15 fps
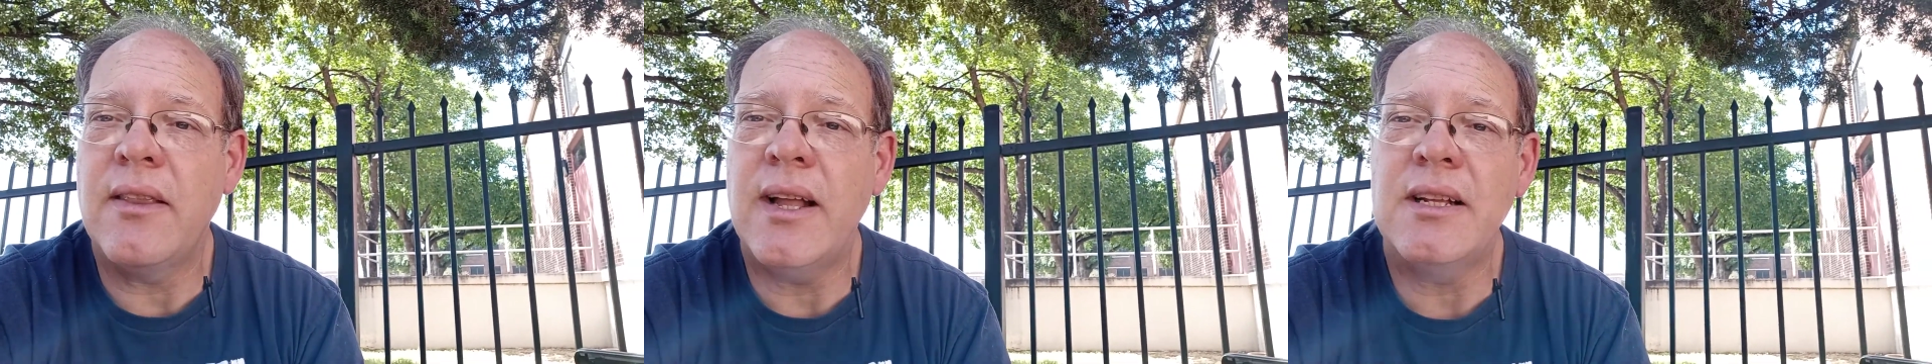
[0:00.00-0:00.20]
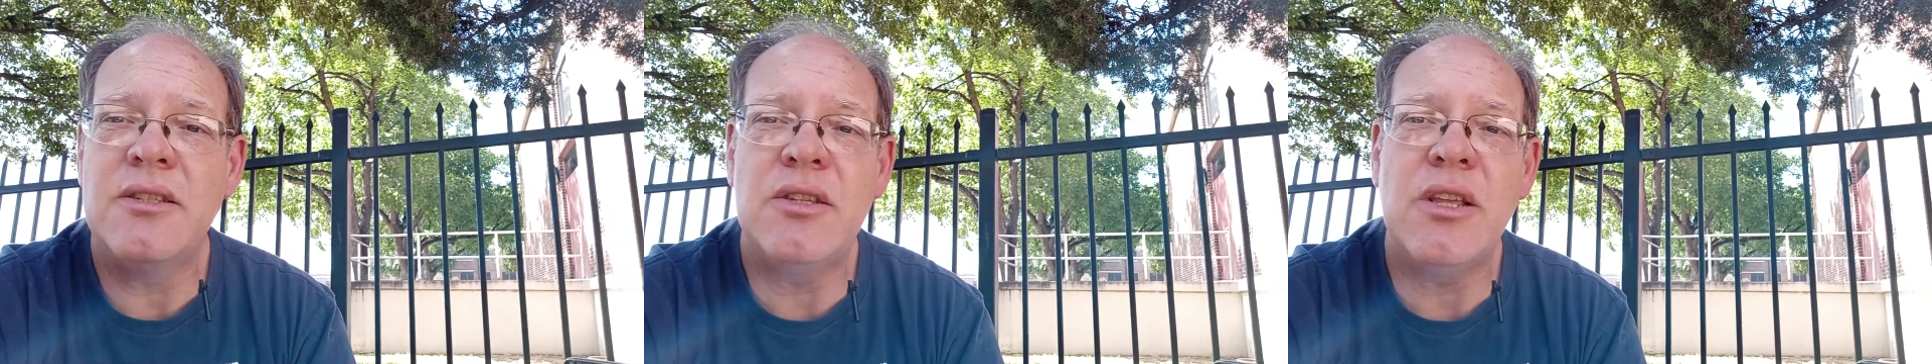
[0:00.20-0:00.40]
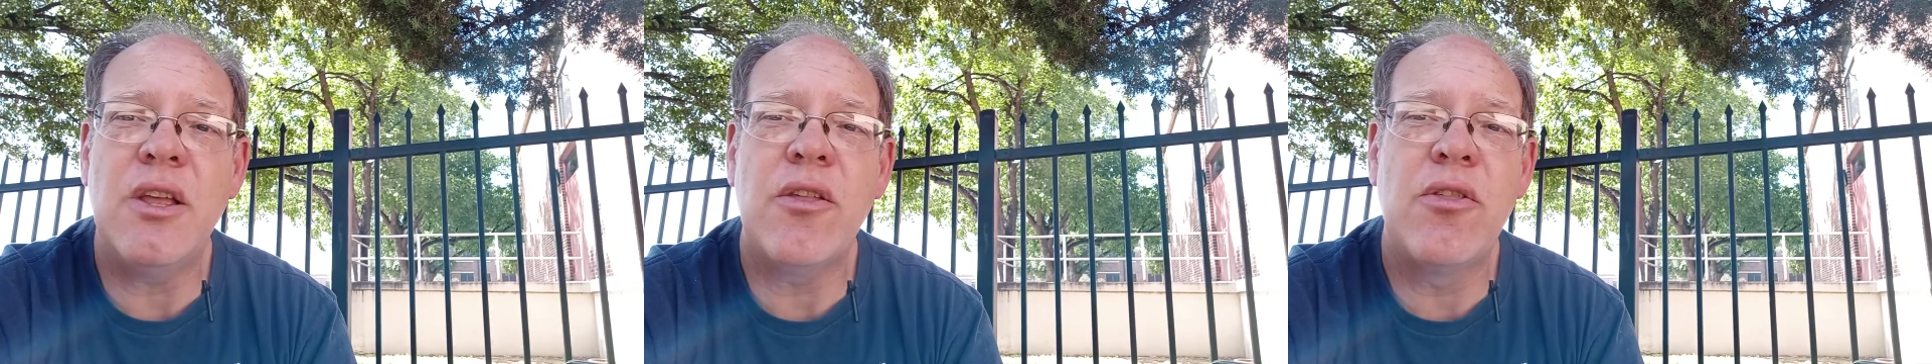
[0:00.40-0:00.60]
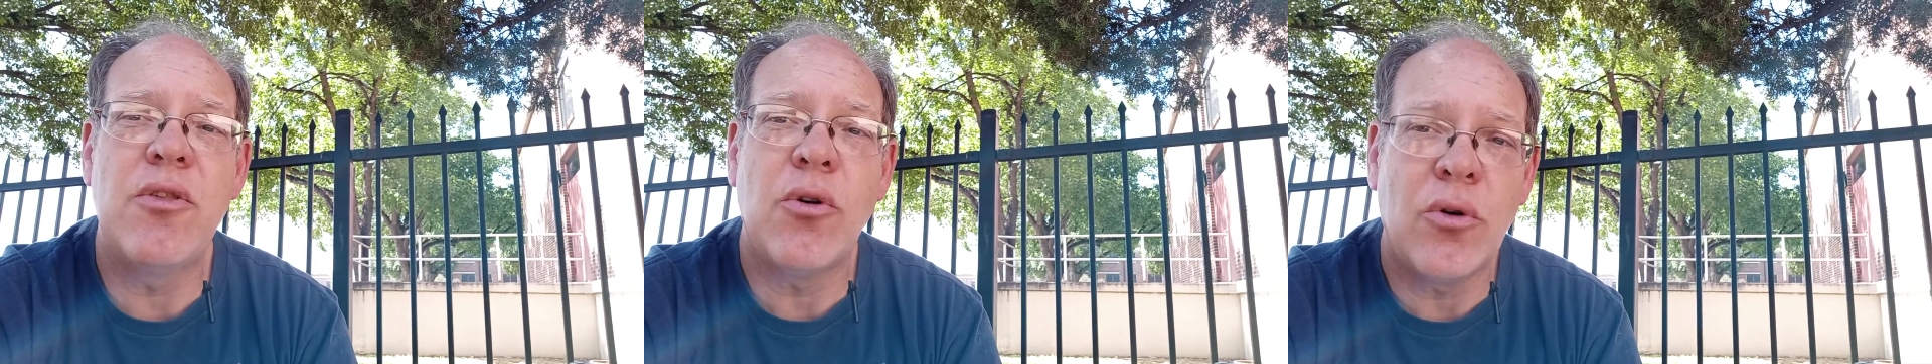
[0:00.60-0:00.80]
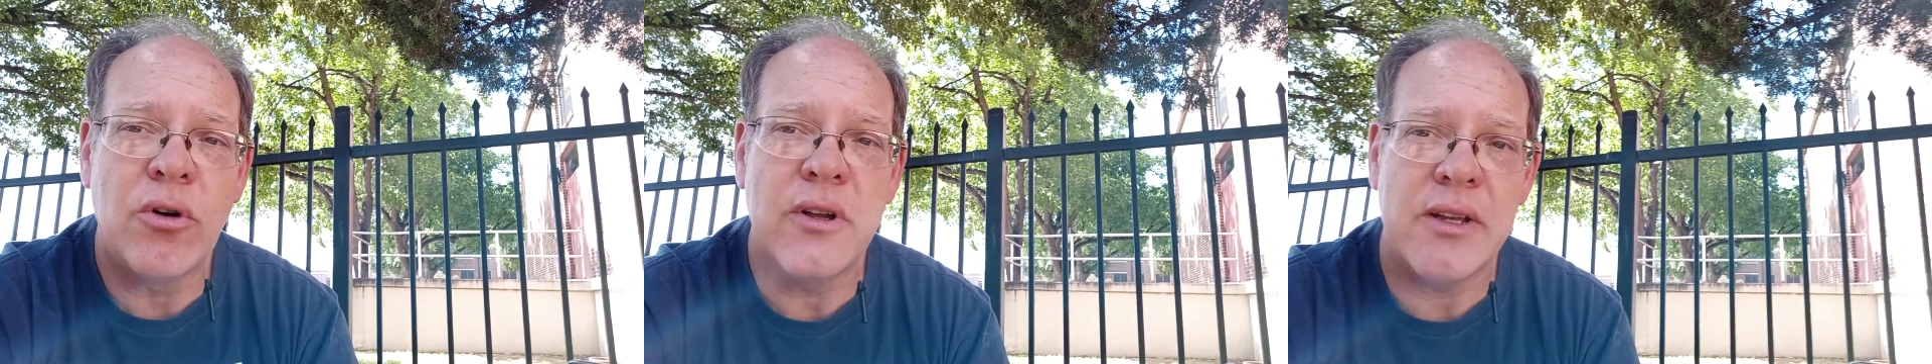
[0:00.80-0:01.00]
That's the
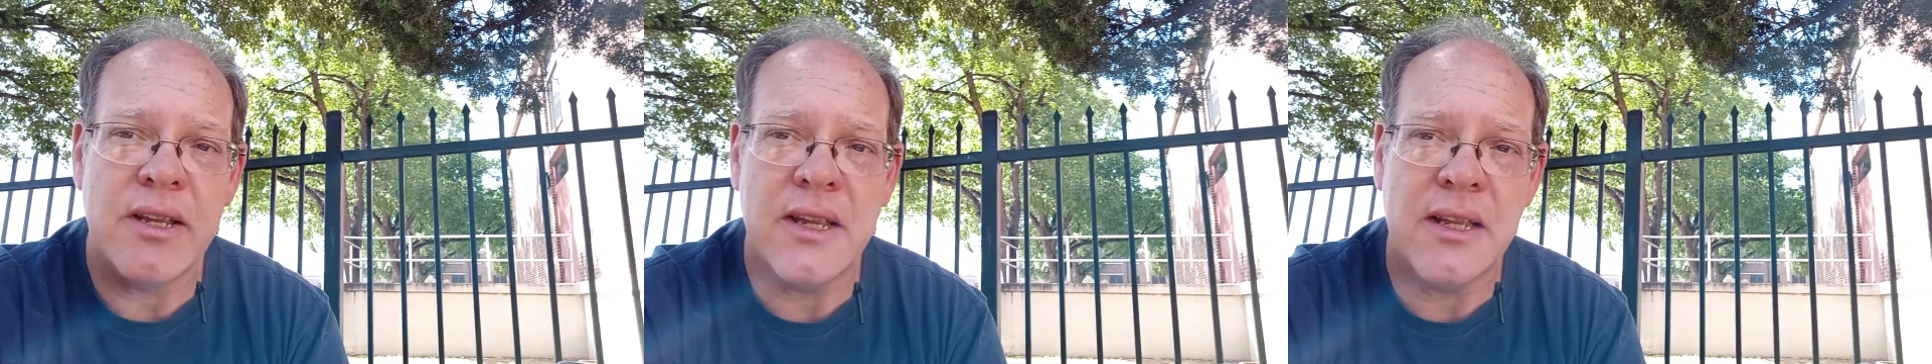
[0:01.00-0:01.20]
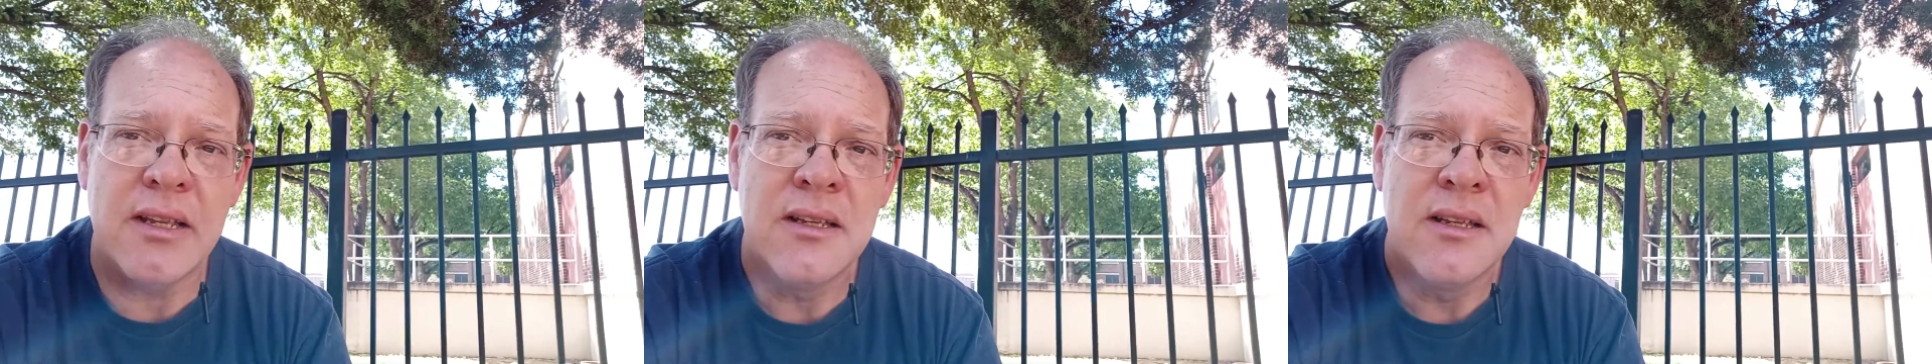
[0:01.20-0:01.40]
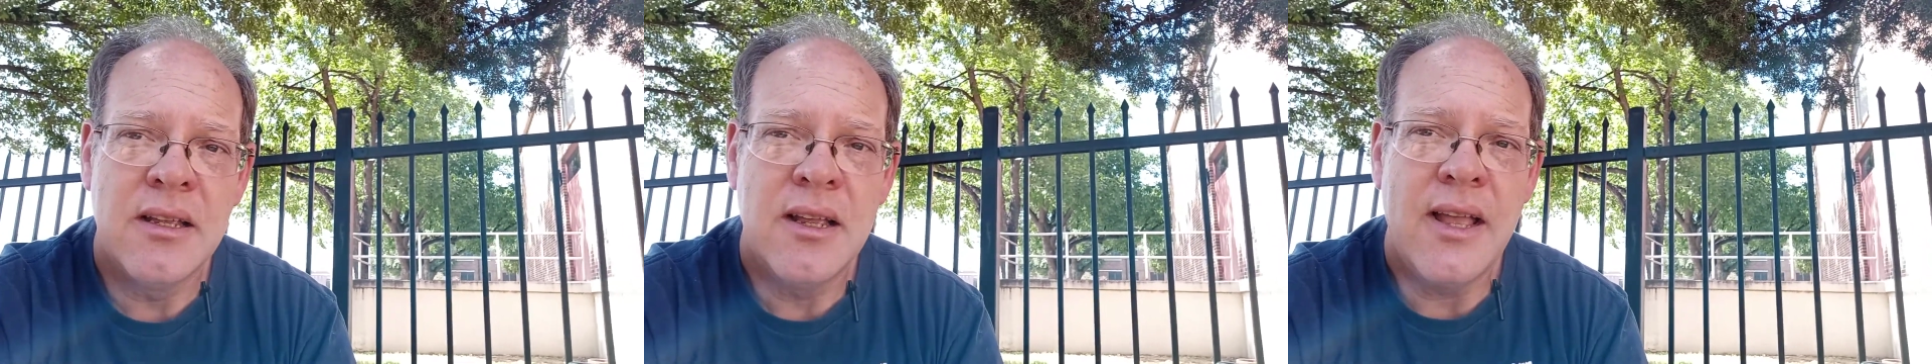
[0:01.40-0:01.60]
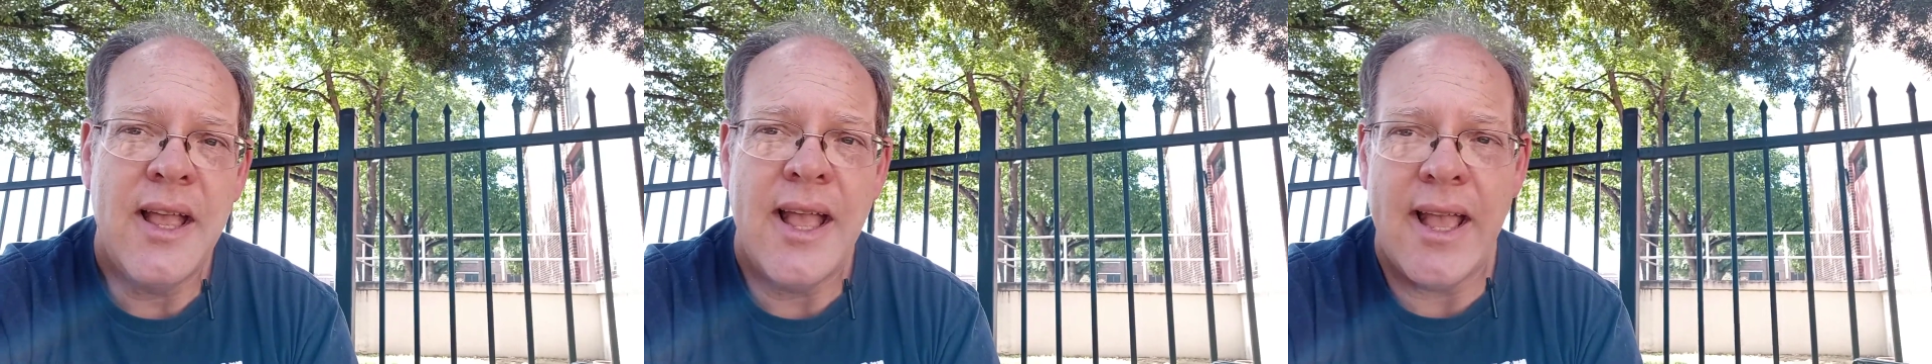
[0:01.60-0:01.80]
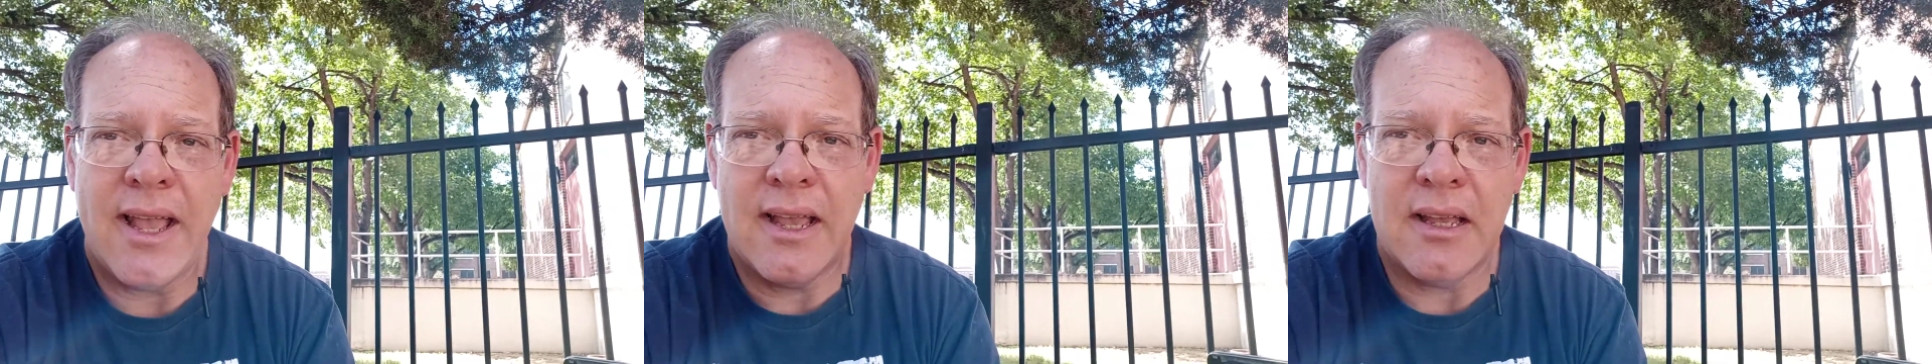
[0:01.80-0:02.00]
authority
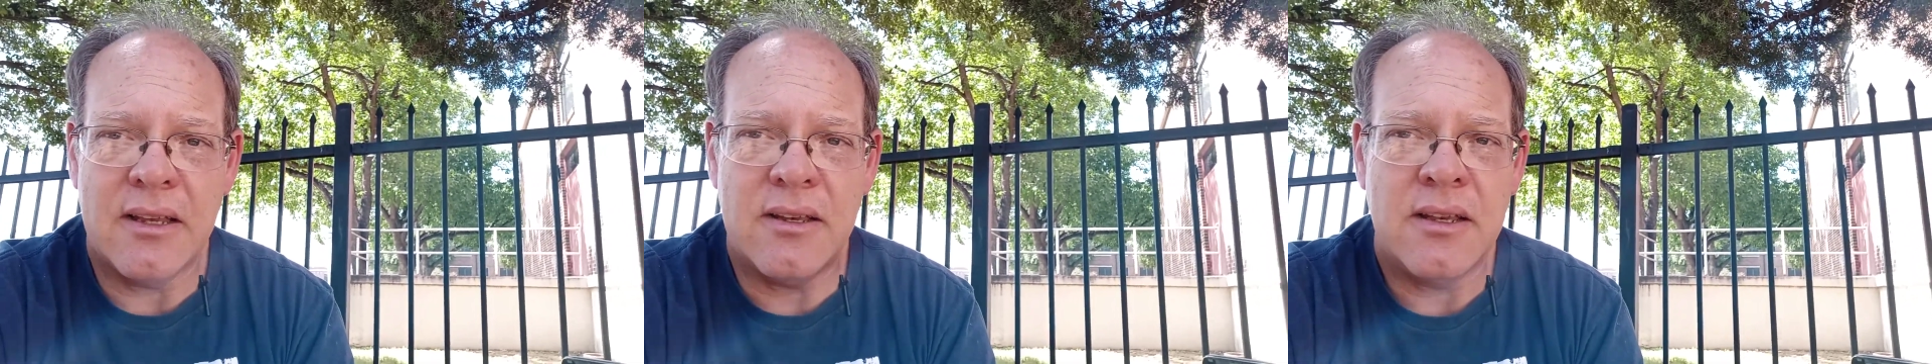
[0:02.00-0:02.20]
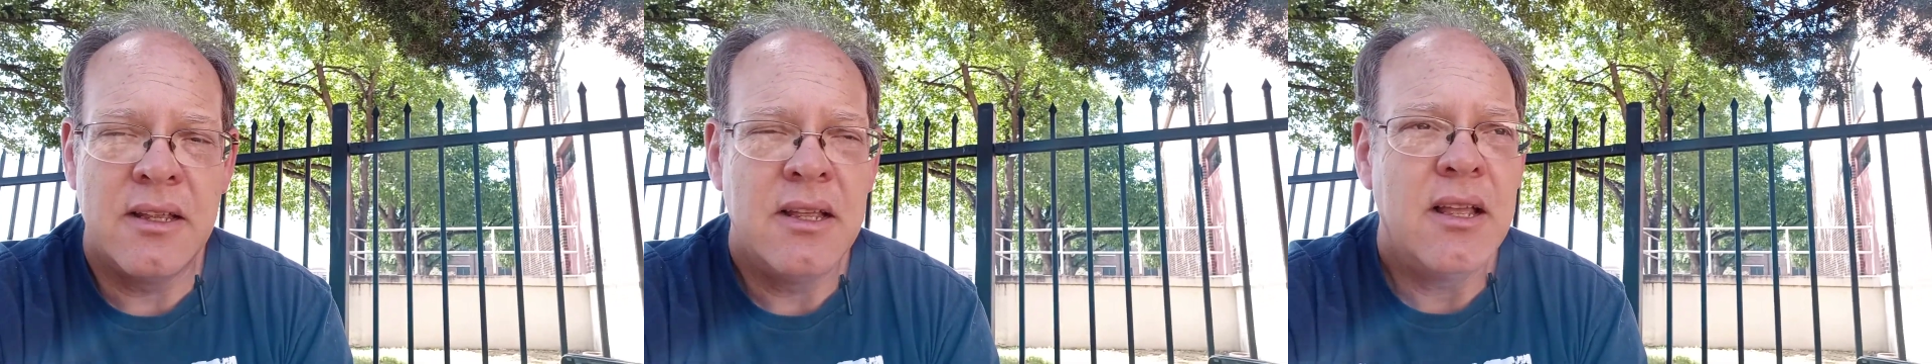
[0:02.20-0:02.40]
hand.